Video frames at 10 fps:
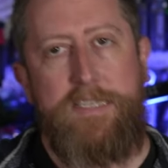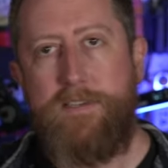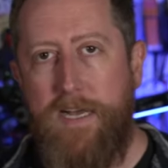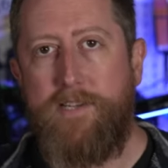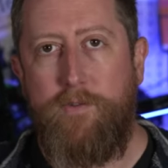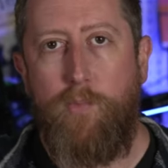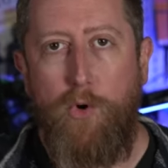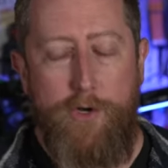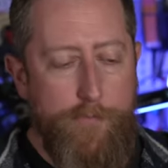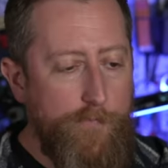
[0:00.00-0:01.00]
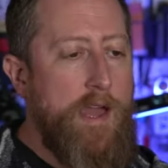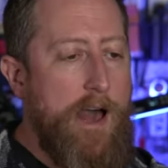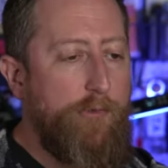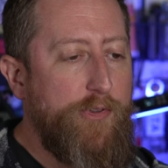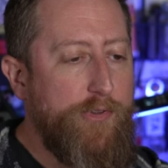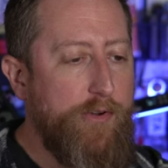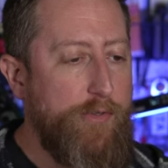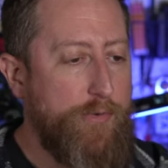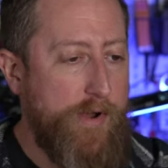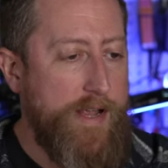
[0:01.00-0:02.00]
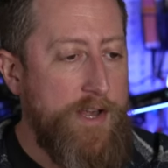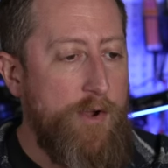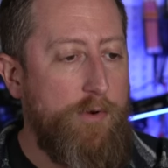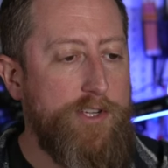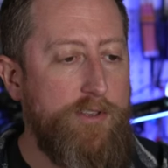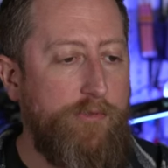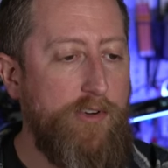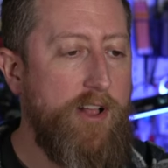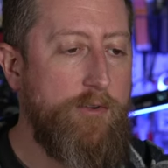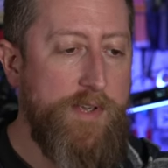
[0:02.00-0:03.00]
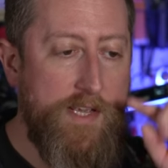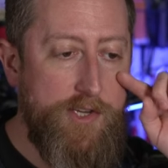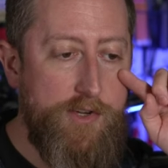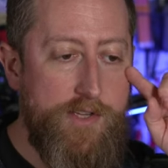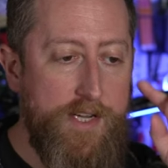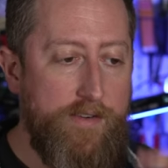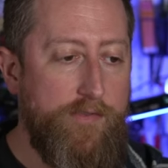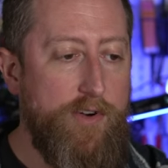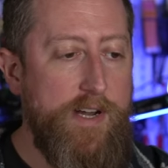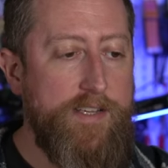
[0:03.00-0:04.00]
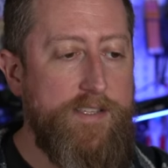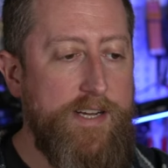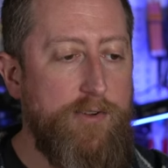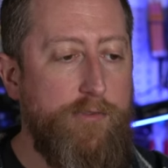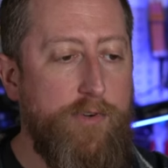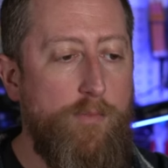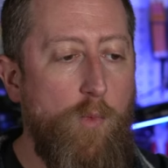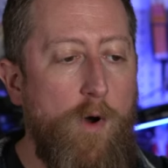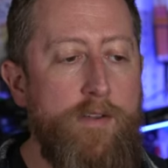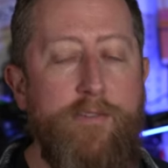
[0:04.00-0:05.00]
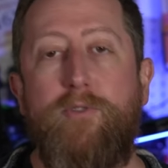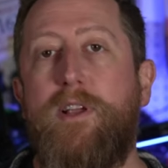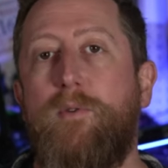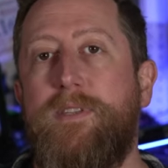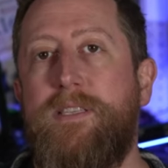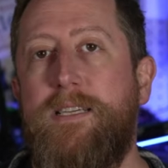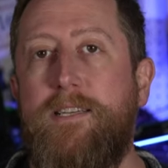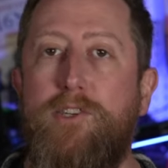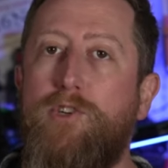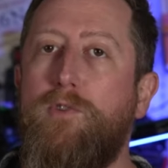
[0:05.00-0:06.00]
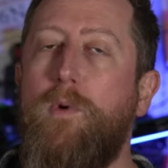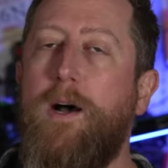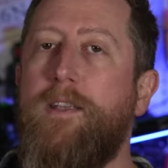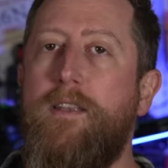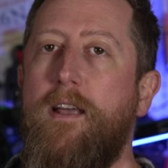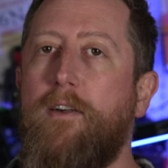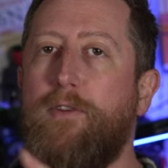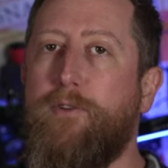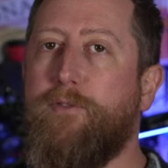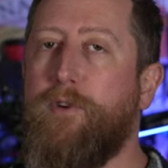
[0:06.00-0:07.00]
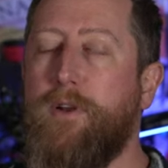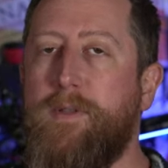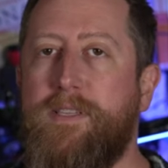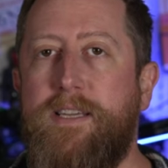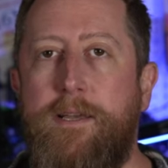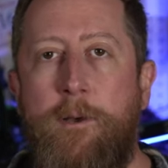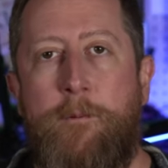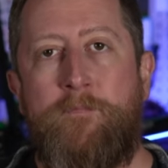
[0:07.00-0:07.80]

Kind of important. Alpha 03. Which of the following is used to convert a signal from one frequency to another frequency?